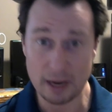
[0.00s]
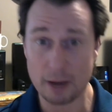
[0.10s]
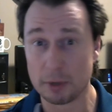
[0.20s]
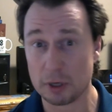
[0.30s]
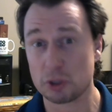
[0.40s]
I'm
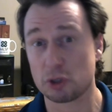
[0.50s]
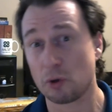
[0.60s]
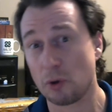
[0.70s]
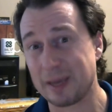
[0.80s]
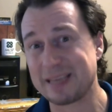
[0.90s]
going to show
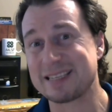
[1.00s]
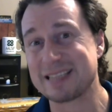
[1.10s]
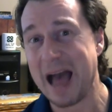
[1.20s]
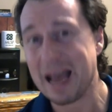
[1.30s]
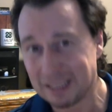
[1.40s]
you
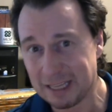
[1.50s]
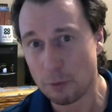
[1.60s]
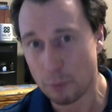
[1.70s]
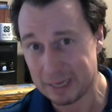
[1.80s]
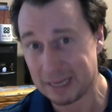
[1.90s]
exactly
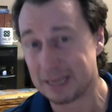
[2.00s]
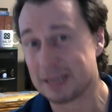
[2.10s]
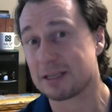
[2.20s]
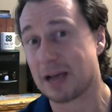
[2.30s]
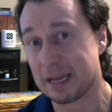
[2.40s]
what it
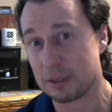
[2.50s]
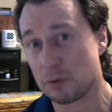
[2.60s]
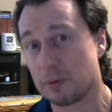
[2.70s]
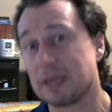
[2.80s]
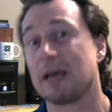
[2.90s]
is I
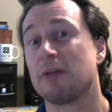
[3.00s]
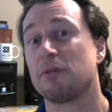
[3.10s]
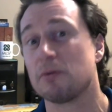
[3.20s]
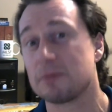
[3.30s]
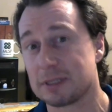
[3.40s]
do to get
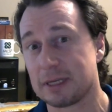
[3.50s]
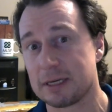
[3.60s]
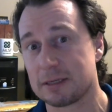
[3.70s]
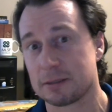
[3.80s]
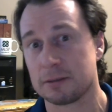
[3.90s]
those
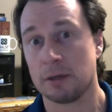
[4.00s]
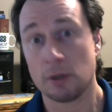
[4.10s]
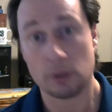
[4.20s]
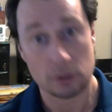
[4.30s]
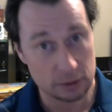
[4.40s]
leads.
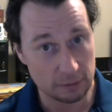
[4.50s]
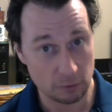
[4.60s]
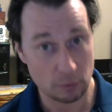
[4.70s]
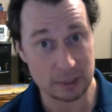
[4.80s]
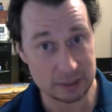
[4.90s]
So if you
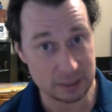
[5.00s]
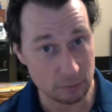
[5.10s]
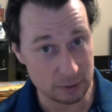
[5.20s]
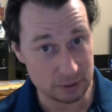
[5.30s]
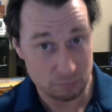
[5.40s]
want to see
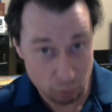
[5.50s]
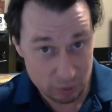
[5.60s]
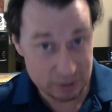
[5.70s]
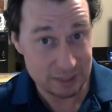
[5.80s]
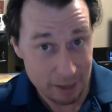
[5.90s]

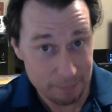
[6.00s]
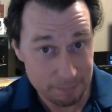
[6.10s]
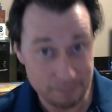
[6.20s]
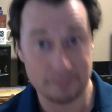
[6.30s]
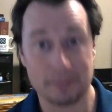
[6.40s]
what's up,
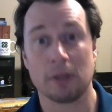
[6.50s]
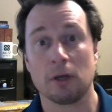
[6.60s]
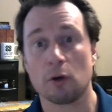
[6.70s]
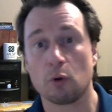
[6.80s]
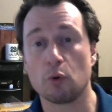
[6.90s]

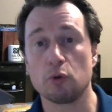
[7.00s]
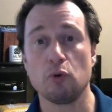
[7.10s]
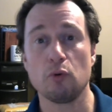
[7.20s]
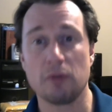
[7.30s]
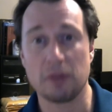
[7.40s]
go
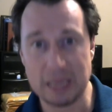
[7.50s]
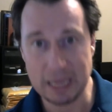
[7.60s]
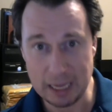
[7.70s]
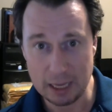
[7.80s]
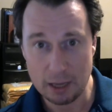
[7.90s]
to
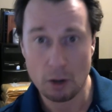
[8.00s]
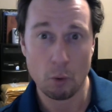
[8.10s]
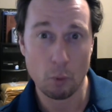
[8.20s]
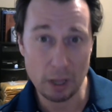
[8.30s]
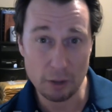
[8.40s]

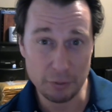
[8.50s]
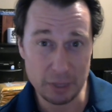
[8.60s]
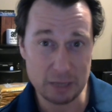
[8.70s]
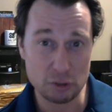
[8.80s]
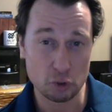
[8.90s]

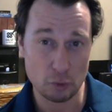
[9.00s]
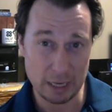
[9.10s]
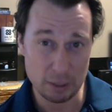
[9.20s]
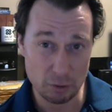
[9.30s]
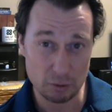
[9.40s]

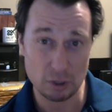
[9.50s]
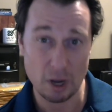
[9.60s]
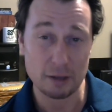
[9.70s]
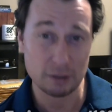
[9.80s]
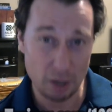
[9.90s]

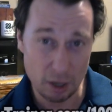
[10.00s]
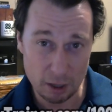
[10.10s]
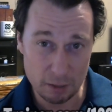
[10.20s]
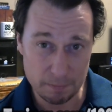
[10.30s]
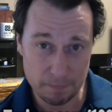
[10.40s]

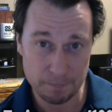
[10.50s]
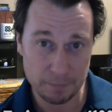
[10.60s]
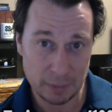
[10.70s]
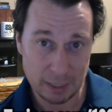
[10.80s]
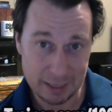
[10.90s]

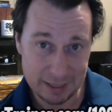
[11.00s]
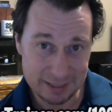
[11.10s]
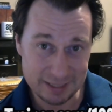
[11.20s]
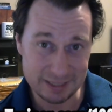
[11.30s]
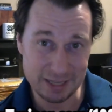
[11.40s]

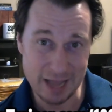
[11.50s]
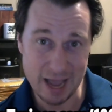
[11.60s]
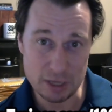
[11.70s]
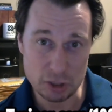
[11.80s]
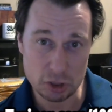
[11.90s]

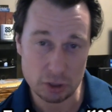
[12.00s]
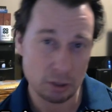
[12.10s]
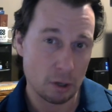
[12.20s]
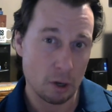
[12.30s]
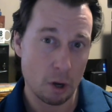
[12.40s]

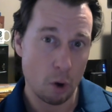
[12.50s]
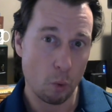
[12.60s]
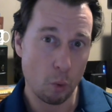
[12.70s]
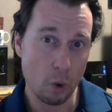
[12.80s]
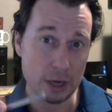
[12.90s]

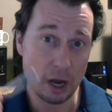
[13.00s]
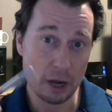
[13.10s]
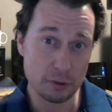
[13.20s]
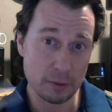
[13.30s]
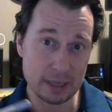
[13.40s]

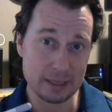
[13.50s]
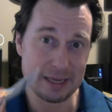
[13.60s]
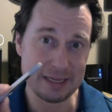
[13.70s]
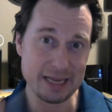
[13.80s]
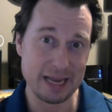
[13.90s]

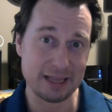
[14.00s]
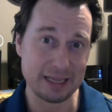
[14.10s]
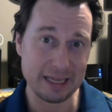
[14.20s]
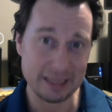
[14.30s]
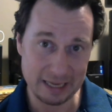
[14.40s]
thewealthytrainer.com/100
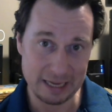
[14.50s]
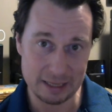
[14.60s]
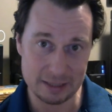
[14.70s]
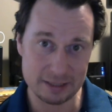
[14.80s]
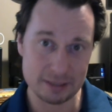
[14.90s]
daily
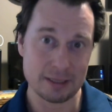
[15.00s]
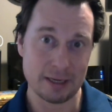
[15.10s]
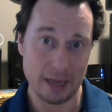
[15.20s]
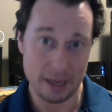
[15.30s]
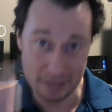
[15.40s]
leads.
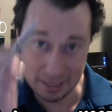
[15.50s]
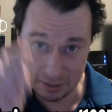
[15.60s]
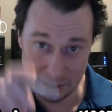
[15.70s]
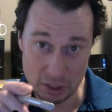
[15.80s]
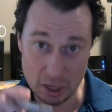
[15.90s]
And that's
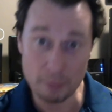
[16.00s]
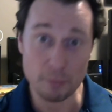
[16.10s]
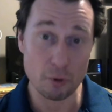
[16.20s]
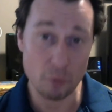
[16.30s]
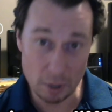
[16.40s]
the
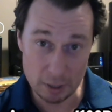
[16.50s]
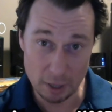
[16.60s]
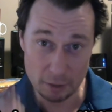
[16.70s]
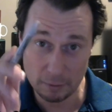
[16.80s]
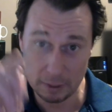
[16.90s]
number
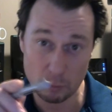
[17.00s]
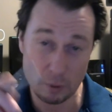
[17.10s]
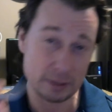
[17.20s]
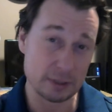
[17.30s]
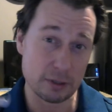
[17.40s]
100,
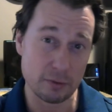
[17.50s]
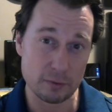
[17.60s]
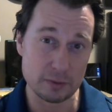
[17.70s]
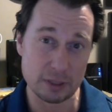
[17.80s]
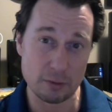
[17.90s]

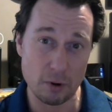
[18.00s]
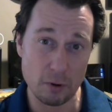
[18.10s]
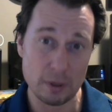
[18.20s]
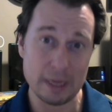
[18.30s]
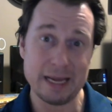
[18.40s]
100,
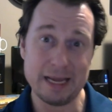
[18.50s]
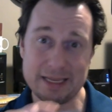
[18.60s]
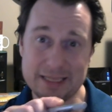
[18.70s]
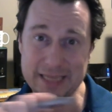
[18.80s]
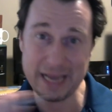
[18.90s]

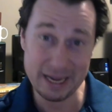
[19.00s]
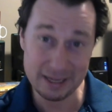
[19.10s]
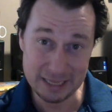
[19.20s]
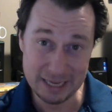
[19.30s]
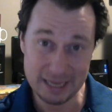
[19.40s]

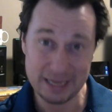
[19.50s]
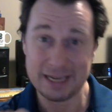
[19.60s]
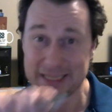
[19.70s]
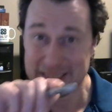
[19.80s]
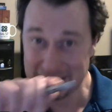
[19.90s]
daily
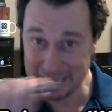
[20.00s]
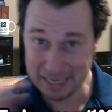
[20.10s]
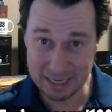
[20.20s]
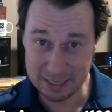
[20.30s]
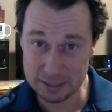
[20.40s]

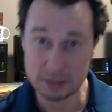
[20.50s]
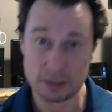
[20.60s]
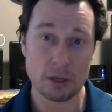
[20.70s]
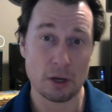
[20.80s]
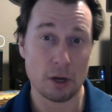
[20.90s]
leads.
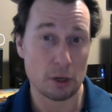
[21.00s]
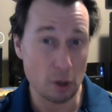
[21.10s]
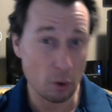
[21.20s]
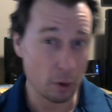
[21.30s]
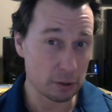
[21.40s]

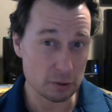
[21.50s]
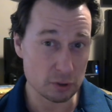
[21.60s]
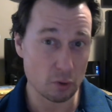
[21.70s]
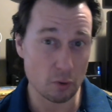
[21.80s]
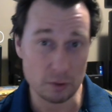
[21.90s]
No
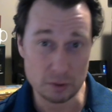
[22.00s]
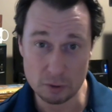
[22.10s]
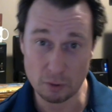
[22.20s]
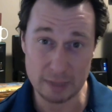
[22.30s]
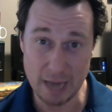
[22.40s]
underscores,
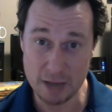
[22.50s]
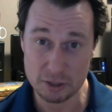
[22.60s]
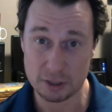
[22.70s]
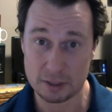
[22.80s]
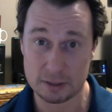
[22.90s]
no
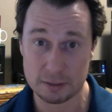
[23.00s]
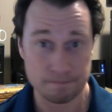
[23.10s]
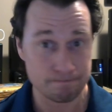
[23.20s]
dashes.